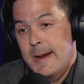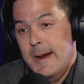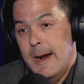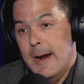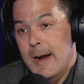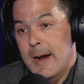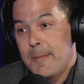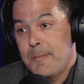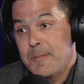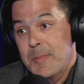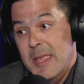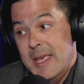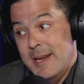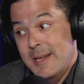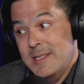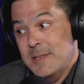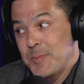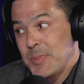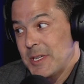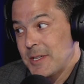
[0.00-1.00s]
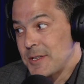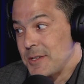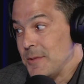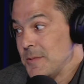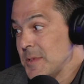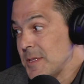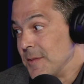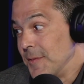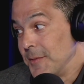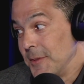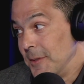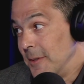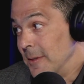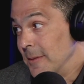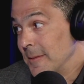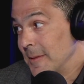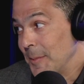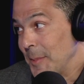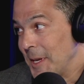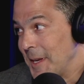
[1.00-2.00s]
Um, and it's big shoes to
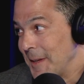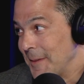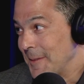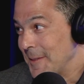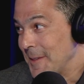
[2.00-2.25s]
fill. I mean,